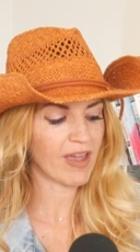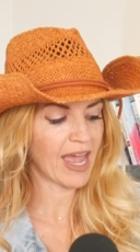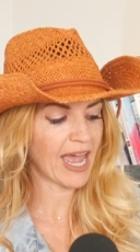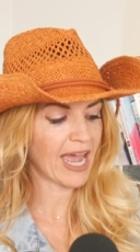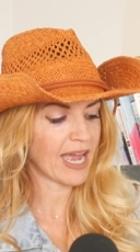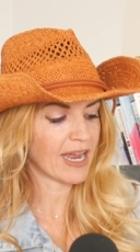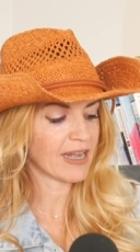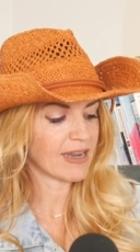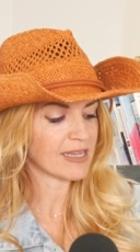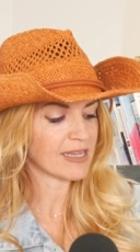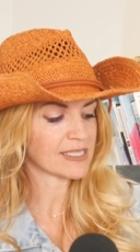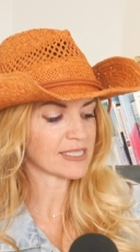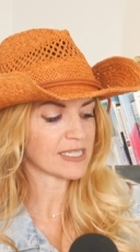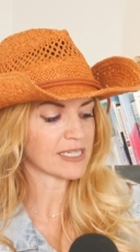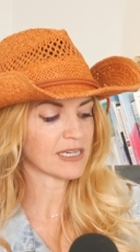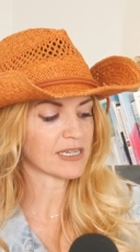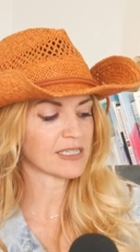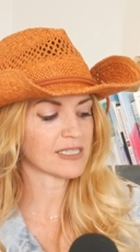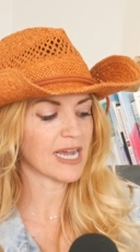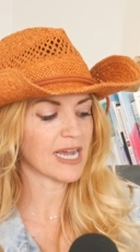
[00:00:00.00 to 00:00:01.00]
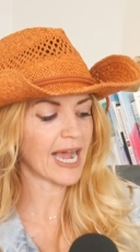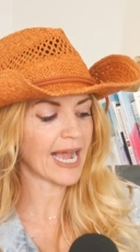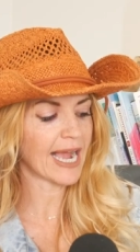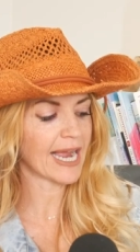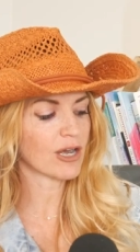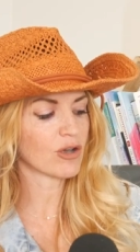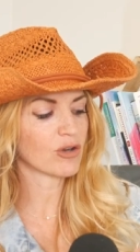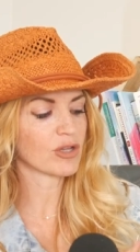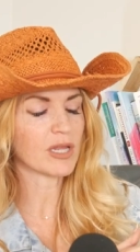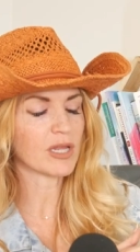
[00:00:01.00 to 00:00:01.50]
had this
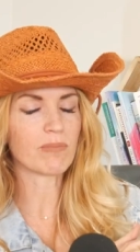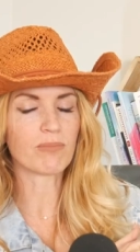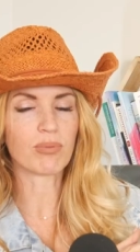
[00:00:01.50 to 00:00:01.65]
entirely